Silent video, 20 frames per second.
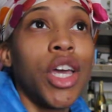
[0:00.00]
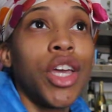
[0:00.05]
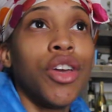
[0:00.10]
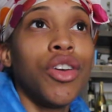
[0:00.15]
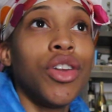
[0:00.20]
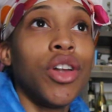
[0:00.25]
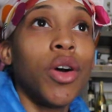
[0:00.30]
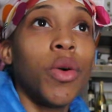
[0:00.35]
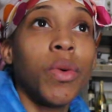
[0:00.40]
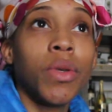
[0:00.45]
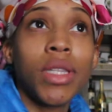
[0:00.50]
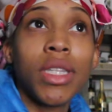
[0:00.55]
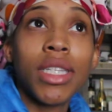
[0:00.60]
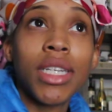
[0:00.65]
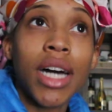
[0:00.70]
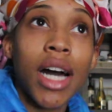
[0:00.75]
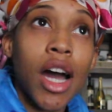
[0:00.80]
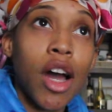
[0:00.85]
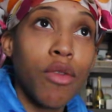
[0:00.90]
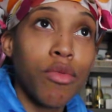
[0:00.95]
you know, with
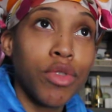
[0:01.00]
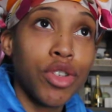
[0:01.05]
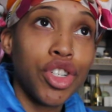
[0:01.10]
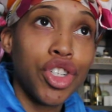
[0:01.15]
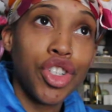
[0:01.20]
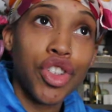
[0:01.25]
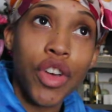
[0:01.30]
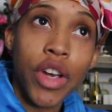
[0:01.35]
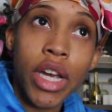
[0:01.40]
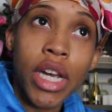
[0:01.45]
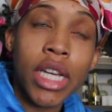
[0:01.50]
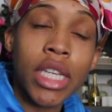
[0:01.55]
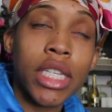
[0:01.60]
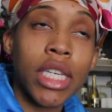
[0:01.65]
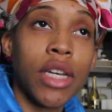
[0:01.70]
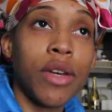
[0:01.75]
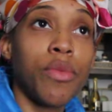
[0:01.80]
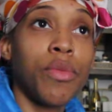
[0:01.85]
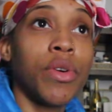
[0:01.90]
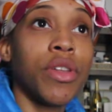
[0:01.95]
time restraints
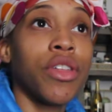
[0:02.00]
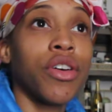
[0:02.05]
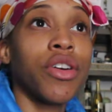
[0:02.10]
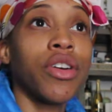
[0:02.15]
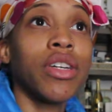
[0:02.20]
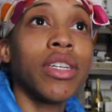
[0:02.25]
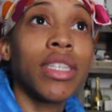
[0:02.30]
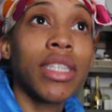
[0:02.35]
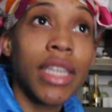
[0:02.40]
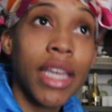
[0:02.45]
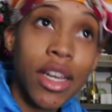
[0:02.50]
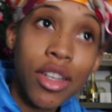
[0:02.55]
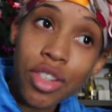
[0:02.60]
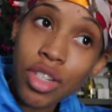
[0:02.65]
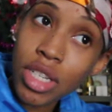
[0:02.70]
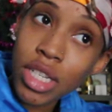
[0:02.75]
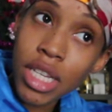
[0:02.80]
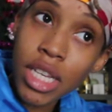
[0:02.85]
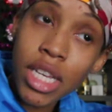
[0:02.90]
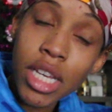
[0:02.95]
and with her
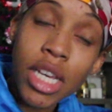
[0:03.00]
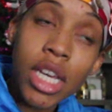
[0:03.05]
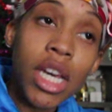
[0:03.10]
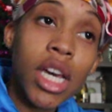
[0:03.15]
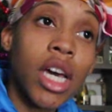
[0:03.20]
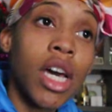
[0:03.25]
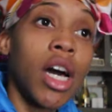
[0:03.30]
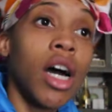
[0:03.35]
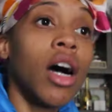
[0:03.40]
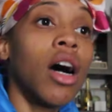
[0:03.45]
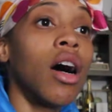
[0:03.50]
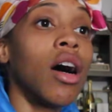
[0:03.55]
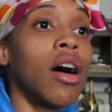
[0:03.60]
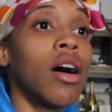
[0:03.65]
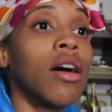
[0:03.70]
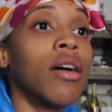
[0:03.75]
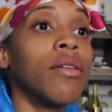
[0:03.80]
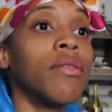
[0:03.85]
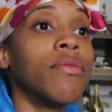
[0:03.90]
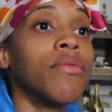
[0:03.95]
scheduling
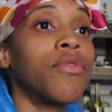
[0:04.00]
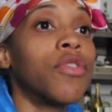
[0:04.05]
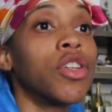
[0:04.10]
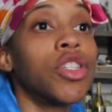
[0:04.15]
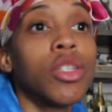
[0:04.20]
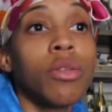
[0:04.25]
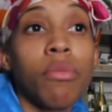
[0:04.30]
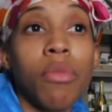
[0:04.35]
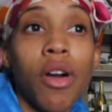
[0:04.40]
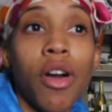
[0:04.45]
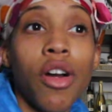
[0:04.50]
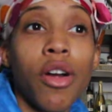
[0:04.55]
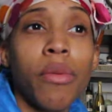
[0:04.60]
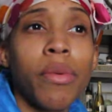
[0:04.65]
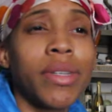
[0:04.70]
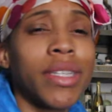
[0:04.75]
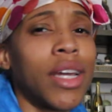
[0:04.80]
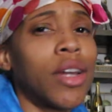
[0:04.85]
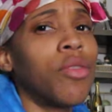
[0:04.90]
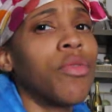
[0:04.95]
um, for tomorrow
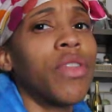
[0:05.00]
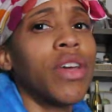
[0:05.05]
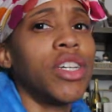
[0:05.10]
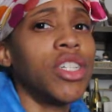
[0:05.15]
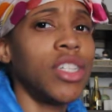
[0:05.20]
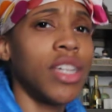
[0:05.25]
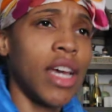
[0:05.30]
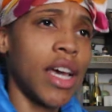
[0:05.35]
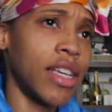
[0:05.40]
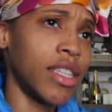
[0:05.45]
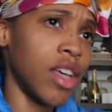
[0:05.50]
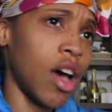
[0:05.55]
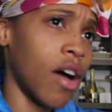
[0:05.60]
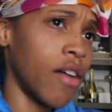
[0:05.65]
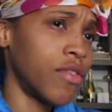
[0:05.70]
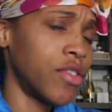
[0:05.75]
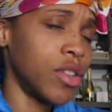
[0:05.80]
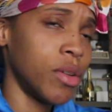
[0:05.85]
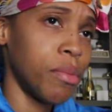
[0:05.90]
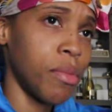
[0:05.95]
because I don't think she has
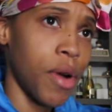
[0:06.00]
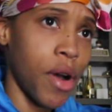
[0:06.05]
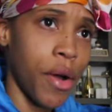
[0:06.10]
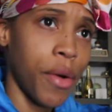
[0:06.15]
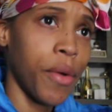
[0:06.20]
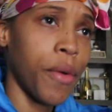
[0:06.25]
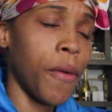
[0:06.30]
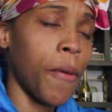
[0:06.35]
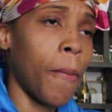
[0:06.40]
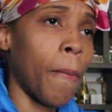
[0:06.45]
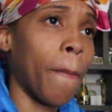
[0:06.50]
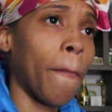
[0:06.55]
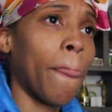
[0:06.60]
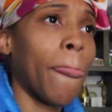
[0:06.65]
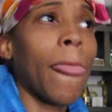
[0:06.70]
off tomorrow.